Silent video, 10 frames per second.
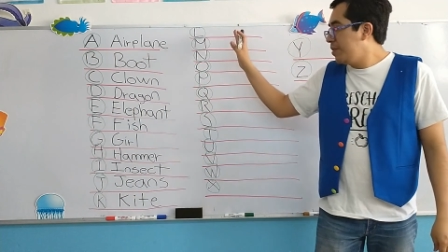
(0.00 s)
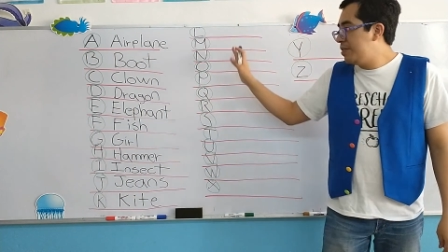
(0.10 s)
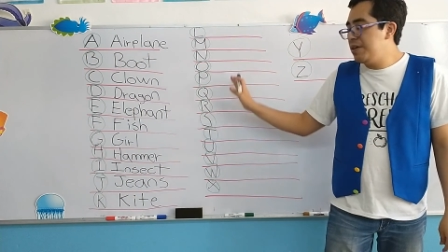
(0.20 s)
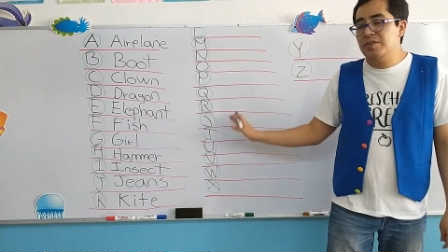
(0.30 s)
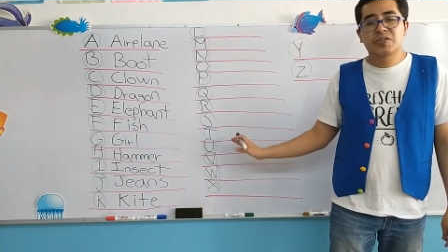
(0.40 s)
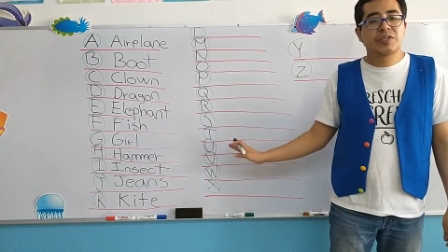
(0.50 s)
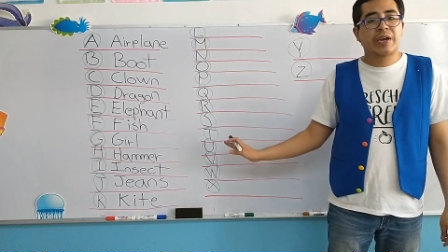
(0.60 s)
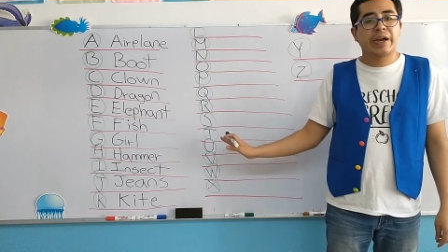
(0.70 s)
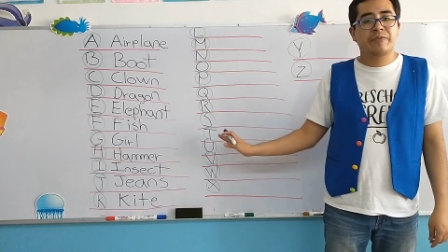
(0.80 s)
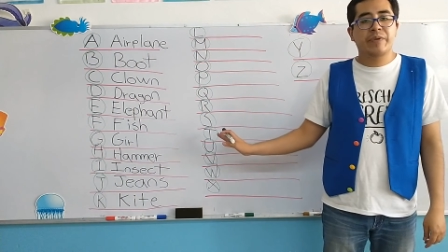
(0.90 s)
with this
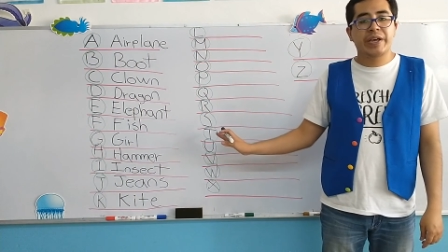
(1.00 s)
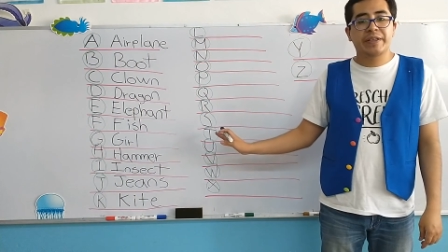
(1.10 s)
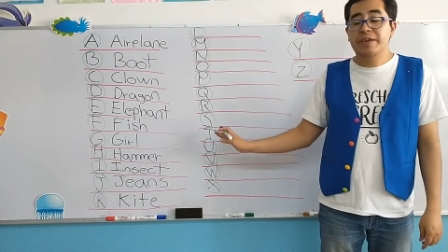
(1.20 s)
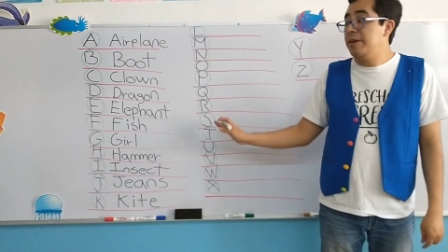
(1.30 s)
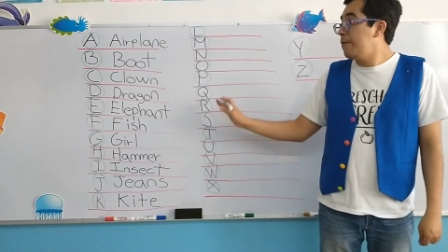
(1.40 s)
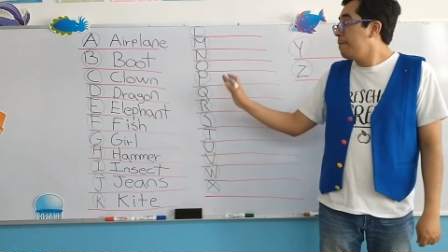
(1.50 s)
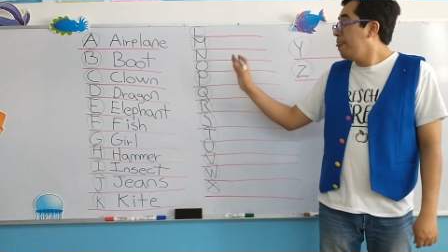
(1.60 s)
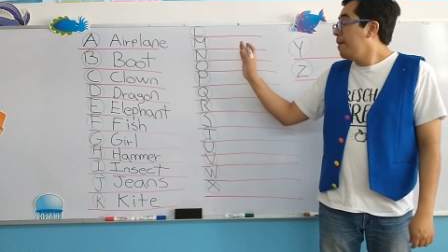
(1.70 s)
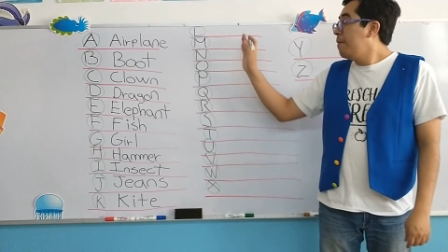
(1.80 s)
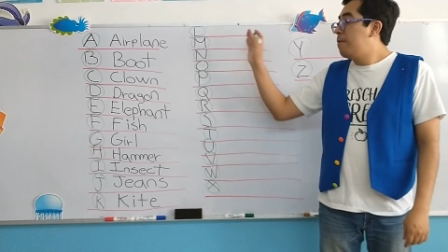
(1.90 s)
side right here.
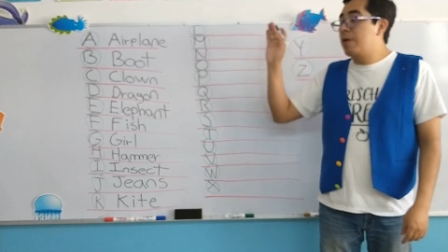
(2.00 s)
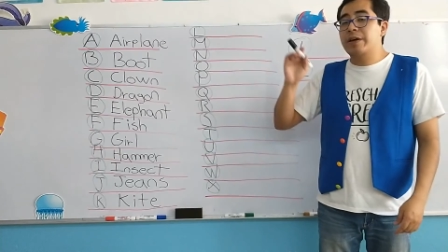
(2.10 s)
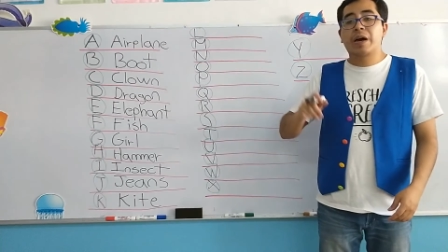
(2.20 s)
For